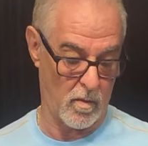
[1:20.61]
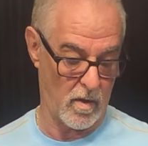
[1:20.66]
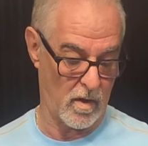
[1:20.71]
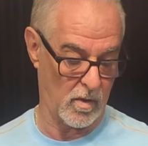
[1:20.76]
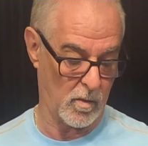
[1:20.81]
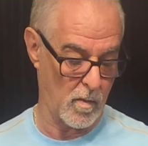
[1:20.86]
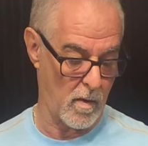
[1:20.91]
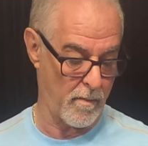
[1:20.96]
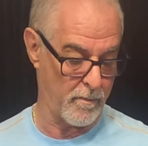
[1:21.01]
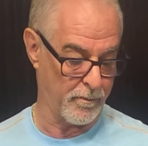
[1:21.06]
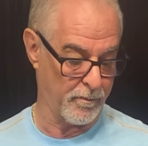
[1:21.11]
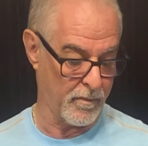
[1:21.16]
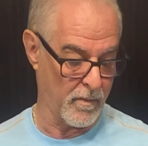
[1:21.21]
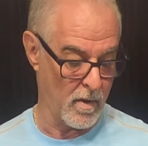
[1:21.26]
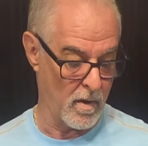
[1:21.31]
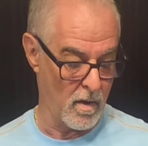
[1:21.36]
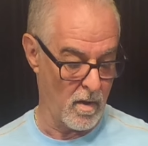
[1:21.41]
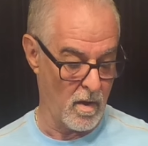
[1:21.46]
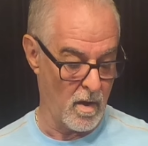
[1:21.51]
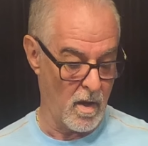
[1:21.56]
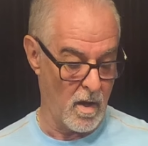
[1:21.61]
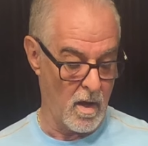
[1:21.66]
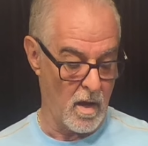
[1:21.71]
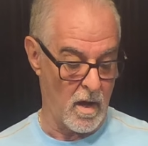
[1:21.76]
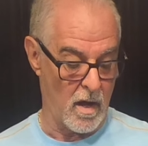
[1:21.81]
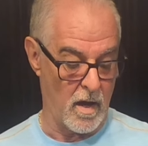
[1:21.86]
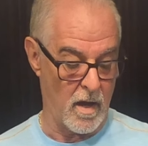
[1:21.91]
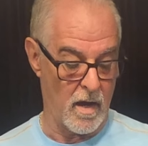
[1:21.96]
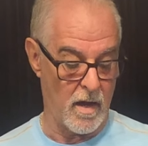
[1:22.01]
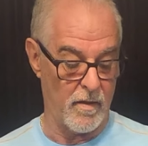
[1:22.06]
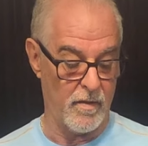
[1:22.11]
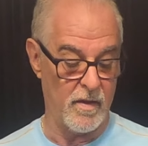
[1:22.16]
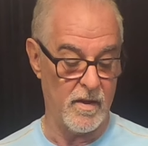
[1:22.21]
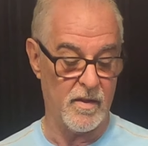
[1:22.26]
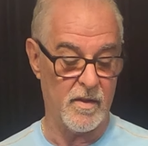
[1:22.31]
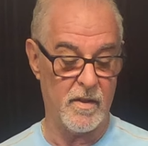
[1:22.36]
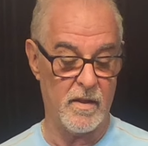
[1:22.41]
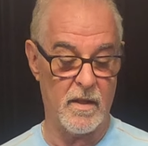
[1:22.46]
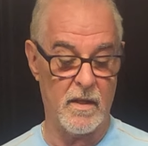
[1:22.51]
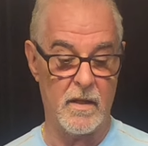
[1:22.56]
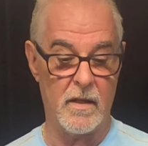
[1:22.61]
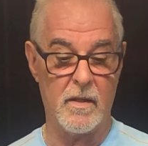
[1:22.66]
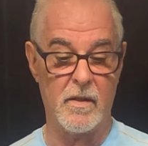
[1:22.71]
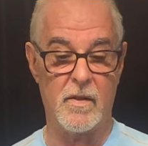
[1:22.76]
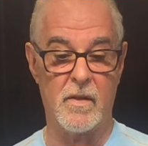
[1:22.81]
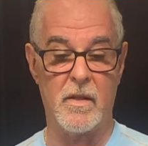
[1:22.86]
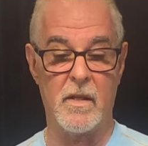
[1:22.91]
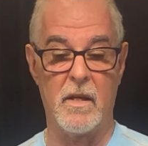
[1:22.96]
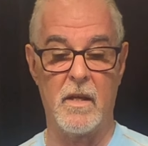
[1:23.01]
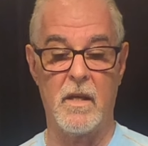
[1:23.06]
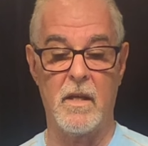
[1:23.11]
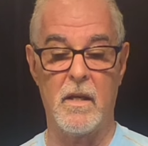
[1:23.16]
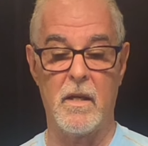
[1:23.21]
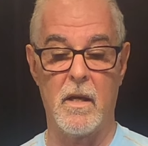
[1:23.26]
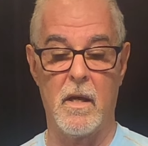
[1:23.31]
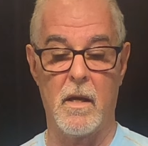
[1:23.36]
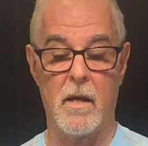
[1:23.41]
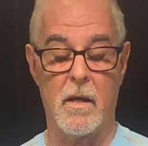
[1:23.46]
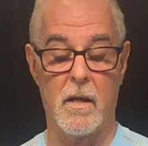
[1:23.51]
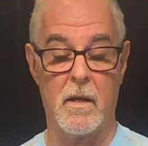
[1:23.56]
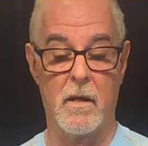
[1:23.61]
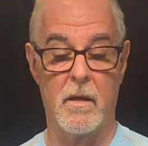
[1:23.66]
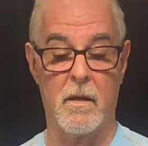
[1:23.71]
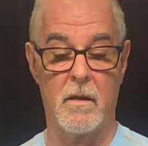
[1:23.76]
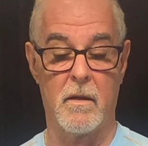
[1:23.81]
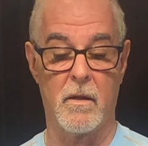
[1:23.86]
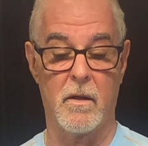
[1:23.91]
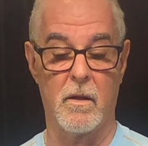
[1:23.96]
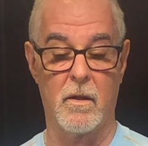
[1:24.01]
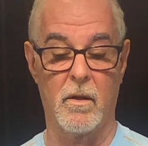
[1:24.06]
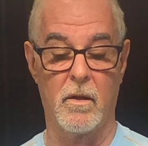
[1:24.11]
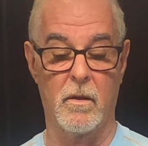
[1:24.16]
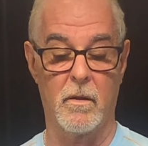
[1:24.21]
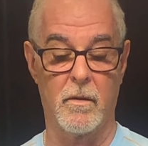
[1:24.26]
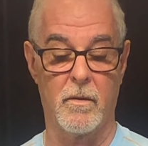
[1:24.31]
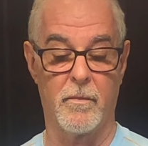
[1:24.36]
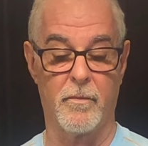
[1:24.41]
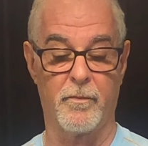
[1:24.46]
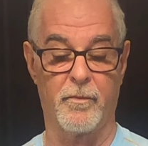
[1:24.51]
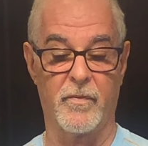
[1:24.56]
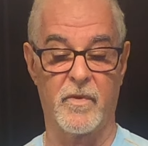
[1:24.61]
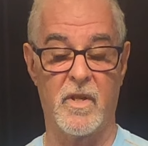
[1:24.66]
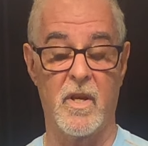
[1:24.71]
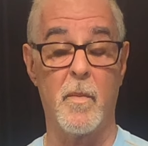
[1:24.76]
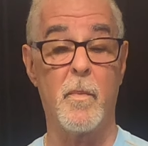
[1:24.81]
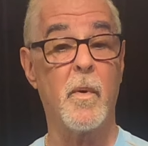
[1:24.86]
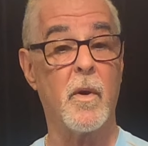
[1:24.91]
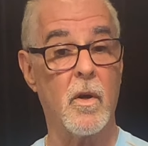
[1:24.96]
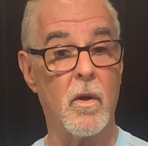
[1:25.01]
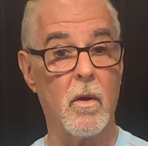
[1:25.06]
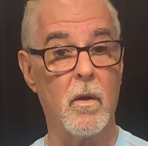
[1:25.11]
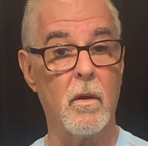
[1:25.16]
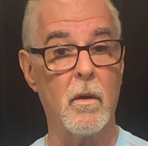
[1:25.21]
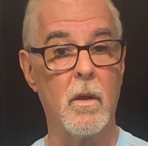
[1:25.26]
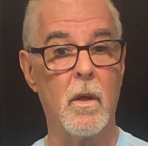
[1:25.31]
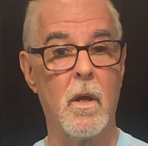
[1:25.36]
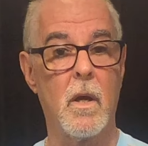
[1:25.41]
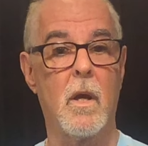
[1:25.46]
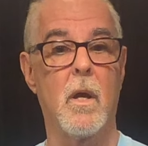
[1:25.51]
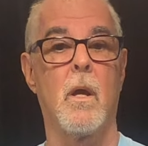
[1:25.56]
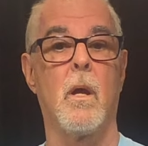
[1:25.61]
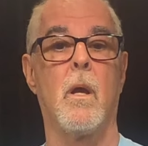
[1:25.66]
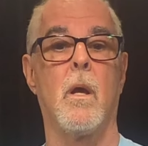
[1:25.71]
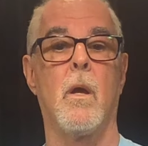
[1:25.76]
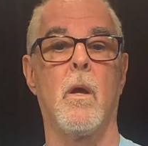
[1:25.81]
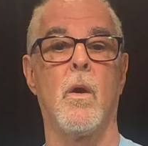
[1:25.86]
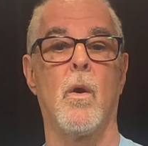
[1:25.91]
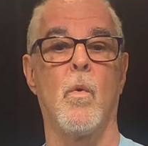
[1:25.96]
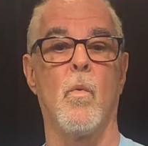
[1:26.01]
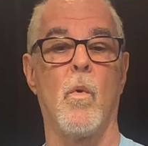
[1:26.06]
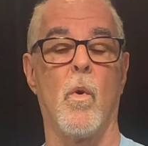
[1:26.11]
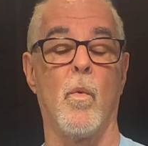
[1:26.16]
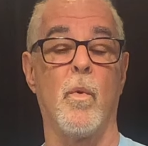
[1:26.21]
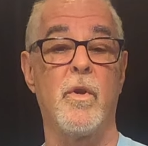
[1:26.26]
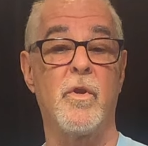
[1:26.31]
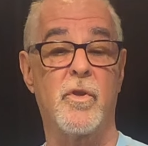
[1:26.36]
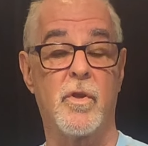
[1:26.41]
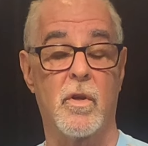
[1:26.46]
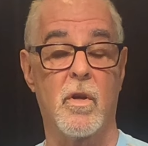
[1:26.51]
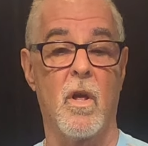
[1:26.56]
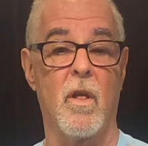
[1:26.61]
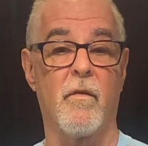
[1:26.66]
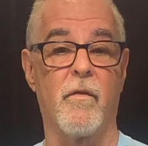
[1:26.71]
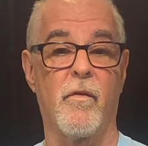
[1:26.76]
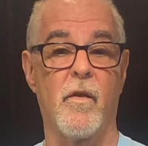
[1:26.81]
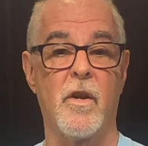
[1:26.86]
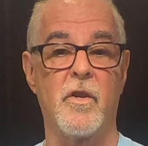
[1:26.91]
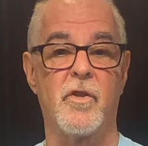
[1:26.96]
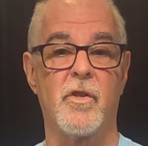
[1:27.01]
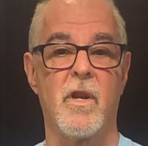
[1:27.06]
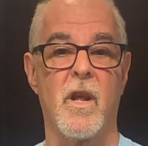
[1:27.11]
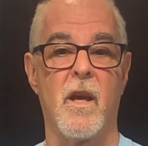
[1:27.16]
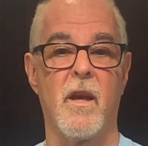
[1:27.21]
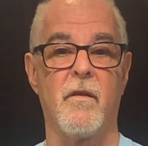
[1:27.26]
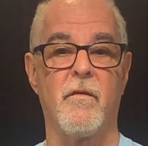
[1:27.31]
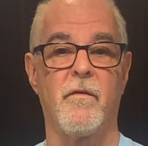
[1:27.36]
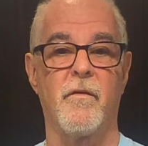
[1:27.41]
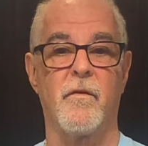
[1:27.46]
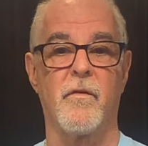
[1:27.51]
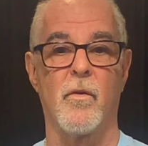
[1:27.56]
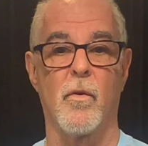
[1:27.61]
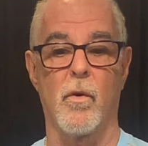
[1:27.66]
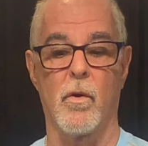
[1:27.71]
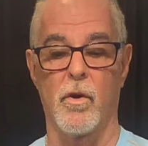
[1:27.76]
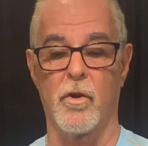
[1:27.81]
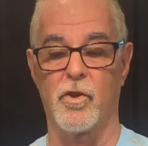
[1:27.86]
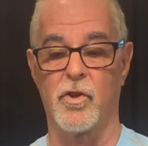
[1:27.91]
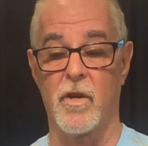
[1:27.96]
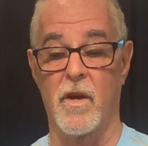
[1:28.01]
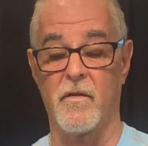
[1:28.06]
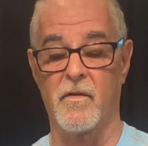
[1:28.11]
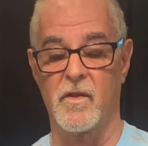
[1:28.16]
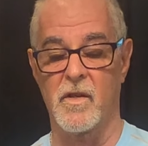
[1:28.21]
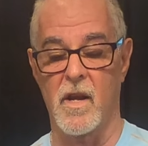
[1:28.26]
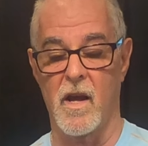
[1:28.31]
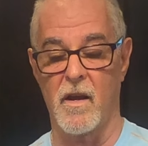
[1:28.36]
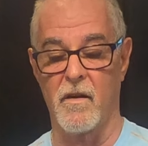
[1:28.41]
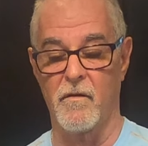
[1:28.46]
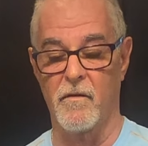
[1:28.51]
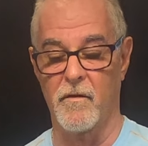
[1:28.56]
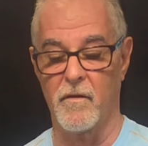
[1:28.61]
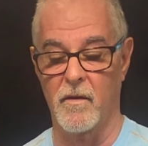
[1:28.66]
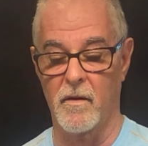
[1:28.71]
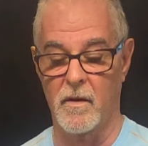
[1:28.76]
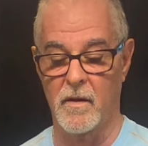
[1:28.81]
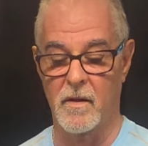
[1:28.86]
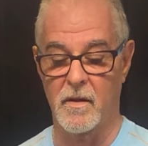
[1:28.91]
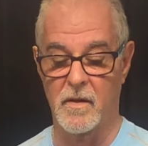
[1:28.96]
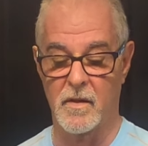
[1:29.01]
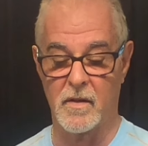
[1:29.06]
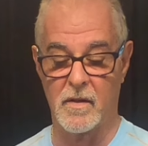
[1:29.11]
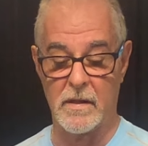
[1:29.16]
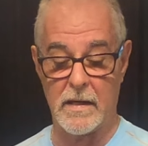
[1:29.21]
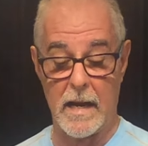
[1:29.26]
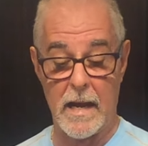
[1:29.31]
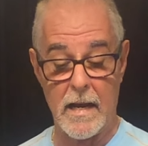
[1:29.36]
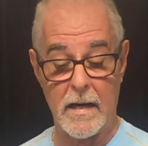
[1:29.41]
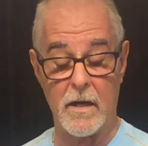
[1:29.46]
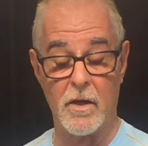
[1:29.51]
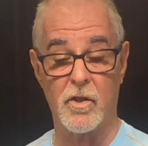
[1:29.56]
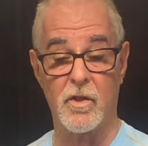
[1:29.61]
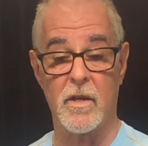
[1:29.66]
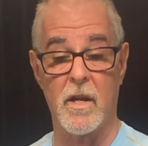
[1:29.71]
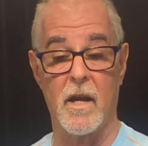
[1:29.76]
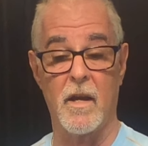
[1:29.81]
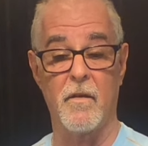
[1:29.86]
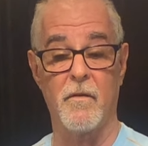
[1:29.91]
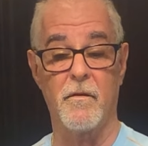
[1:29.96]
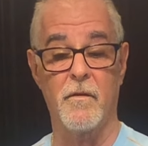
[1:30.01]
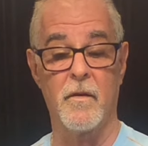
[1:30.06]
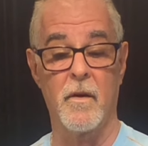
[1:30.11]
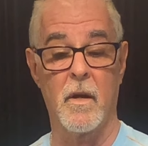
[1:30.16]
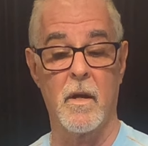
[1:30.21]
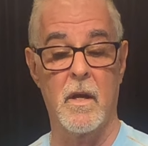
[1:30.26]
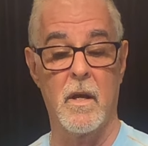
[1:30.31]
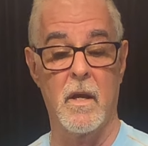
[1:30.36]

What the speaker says: the way, as well. This is the typical, what we used to call a French knife or a chef's knife. It's an 8-inch knife